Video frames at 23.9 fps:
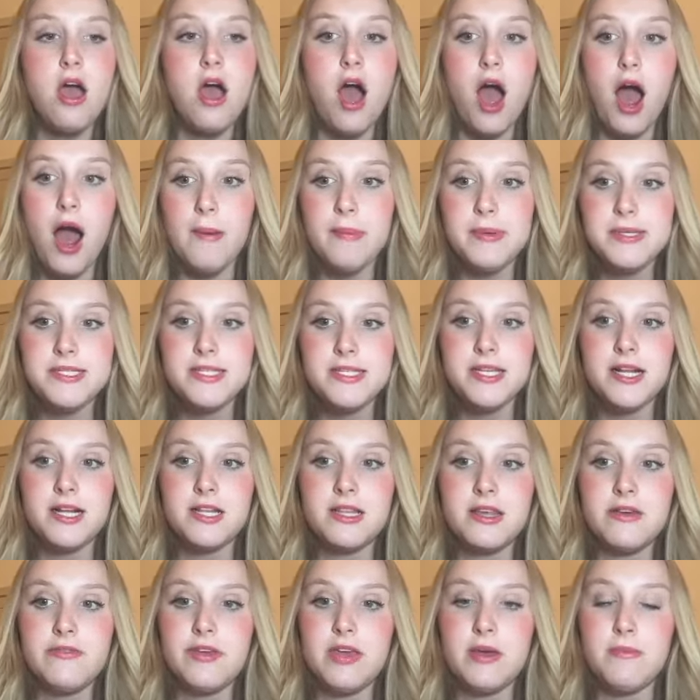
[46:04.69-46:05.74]
Opposite
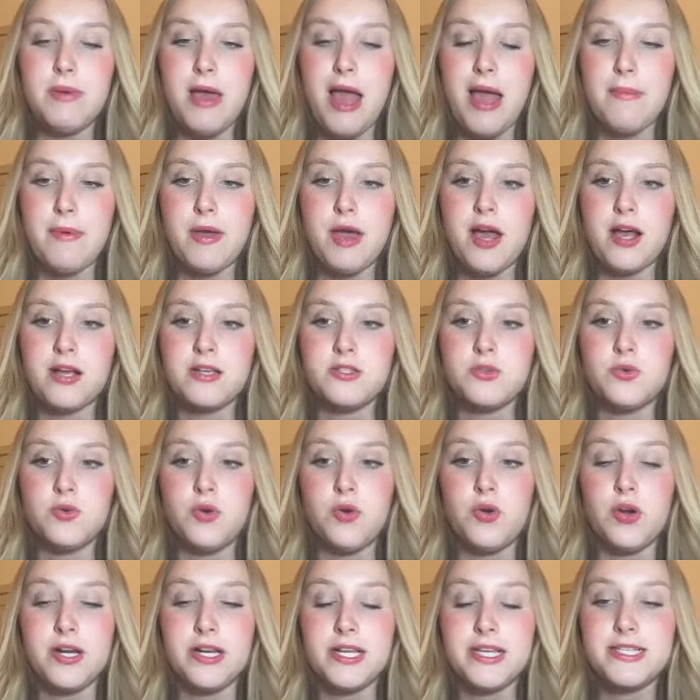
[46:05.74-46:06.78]
Olivia Babcock
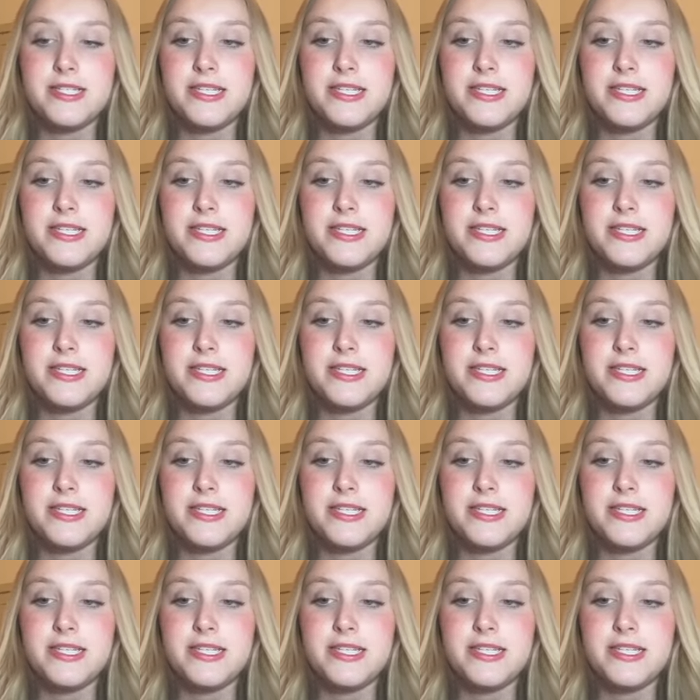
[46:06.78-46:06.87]
scored